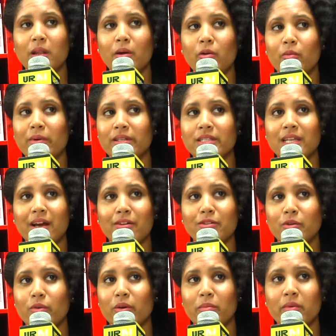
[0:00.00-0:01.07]
load my
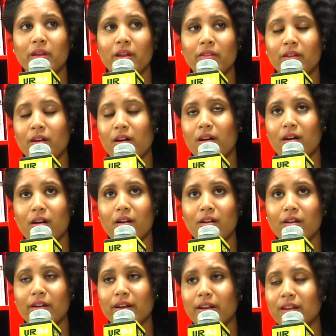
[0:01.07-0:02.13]
sound equipment in the
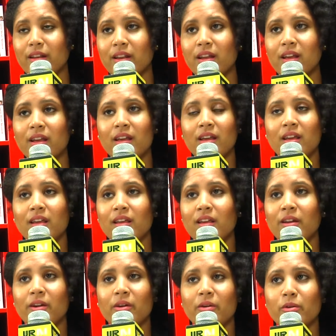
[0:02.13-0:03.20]
car, and,
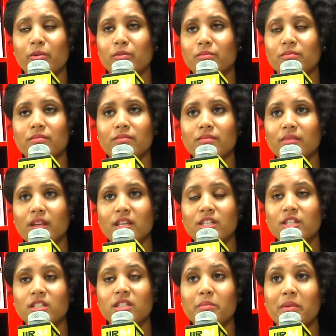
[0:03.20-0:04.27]
you know,
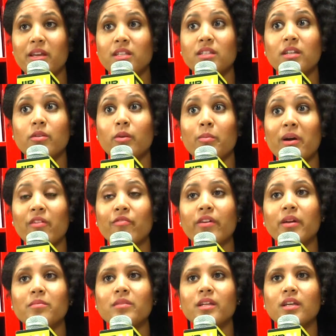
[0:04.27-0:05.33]
it's just amazing what my
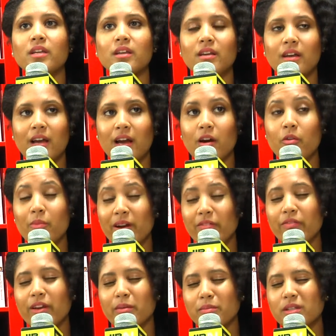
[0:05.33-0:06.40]
family, how my
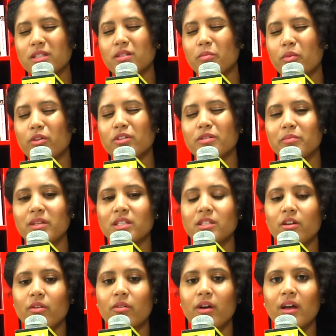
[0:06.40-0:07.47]
family supports me.
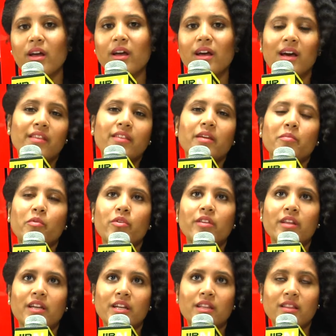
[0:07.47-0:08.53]
So I think more
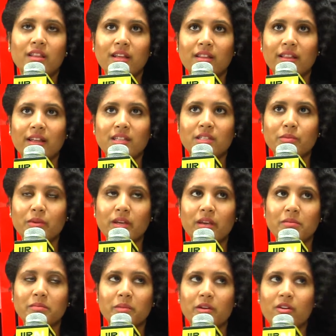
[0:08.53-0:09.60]
than anything, that's what keeps